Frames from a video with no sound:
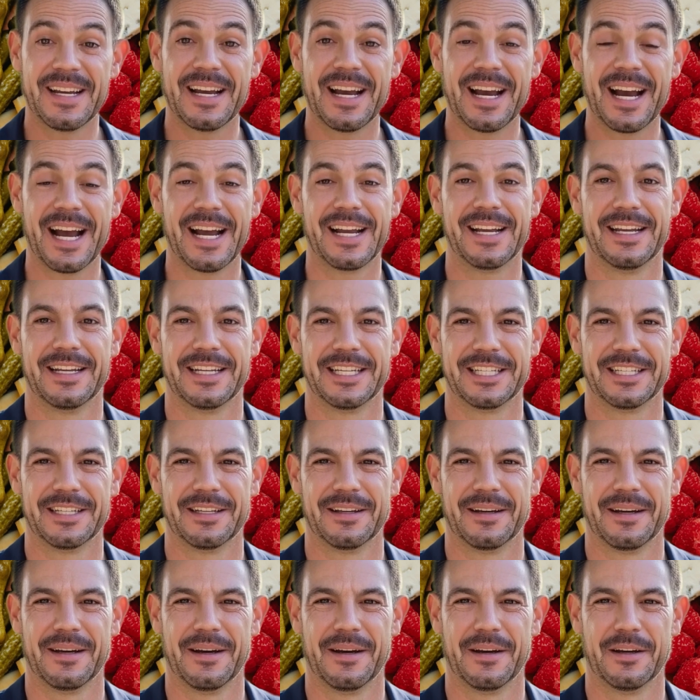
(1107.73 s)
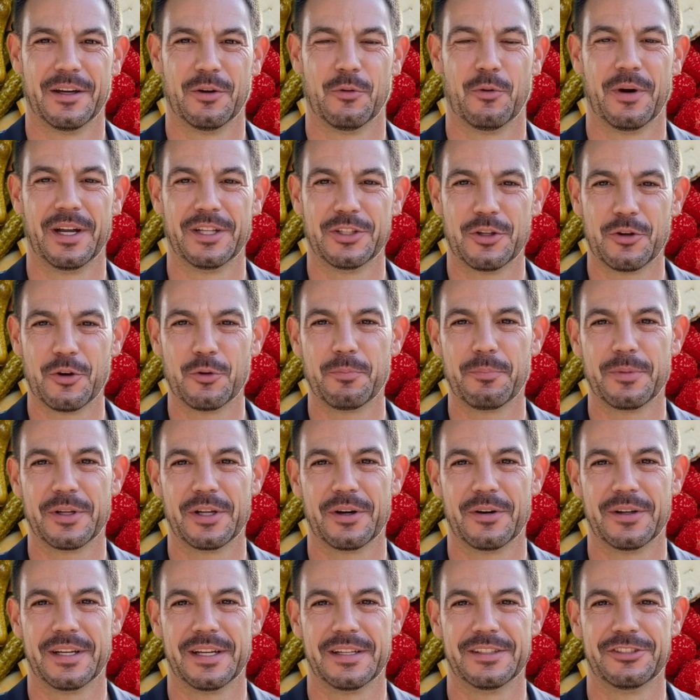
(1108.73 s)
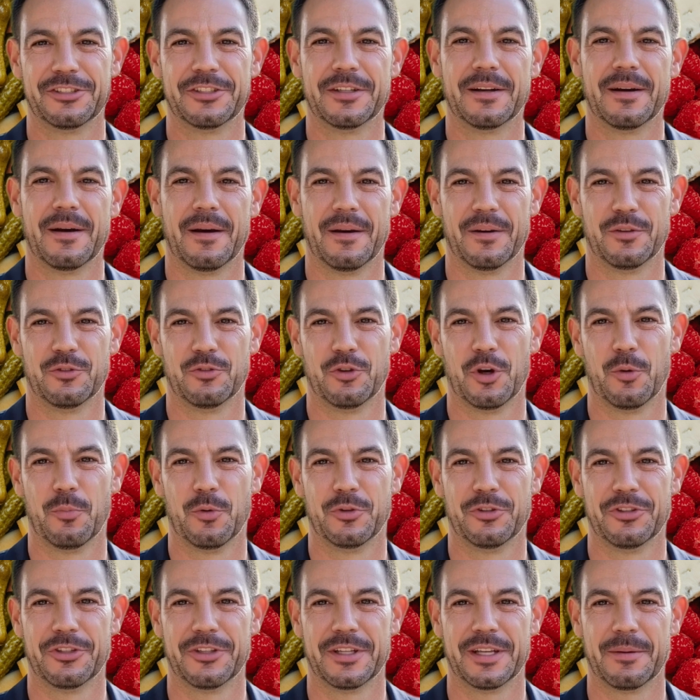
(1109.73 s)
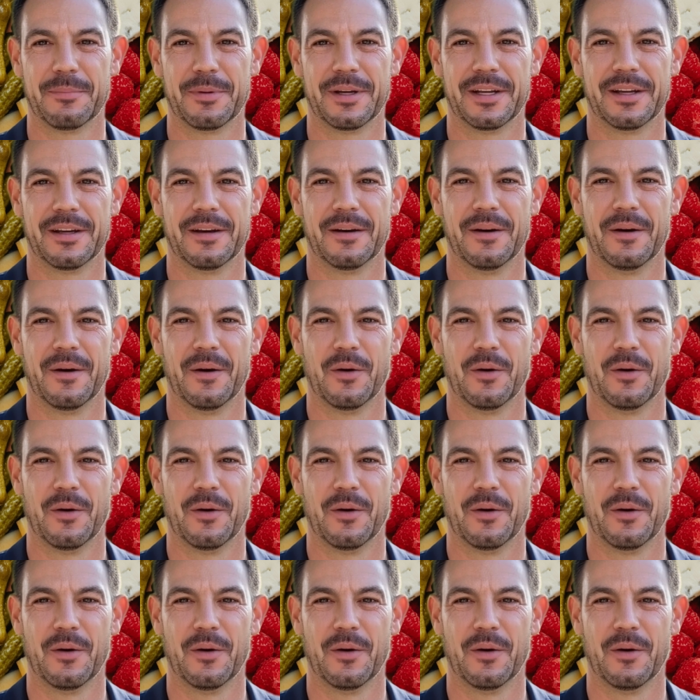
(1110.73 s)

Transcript: acne, irregular periods, trouble sleeping,